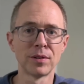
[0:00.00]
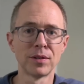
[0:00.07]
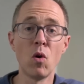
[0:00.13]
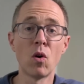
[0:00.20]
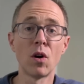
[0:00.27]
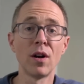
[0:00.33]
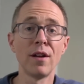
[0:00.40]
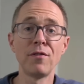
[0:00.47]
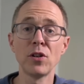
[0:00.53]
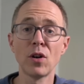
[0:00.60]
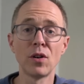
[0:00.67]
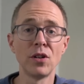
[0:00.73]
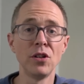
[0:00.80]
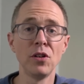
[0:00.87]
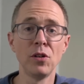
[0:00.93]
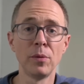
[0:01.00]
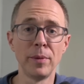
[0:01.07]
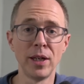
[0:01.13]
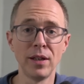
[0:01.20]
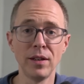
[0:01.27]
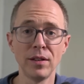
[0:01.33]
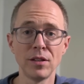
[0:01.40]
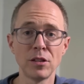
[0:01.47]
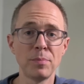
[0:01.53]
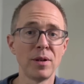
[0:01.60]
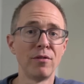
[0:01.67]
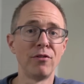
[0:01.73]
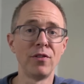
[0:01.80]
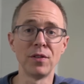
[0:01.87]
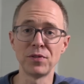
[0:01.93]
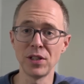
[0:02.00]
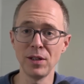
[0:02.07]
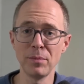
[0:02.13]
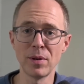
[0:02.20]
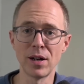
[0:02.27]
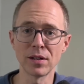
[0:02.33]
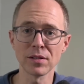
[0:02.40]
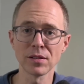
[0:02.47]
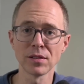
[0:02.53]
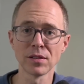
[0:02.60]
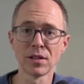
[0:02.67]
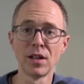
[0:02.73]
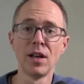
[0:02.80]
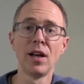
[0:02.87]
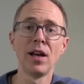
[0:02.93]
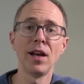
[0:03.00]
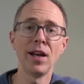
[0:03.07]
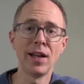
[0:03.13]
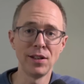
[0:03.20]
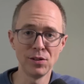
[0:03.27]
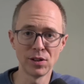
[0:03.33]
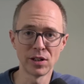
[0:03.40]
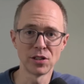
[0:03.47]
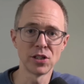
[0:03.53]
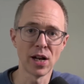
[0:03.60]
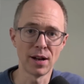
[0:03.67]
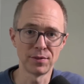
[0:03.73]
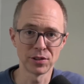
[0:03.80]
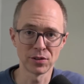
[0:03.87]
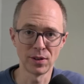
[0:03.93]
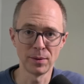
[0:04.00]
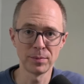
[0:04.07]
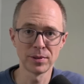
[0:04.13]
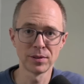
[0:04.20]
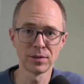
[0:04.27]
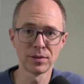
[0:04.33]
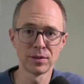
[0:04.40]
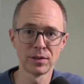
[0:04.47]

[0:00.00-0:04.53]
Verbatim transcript: or if you go to Udemy, you spend 15 bucks and you learn JavaScript.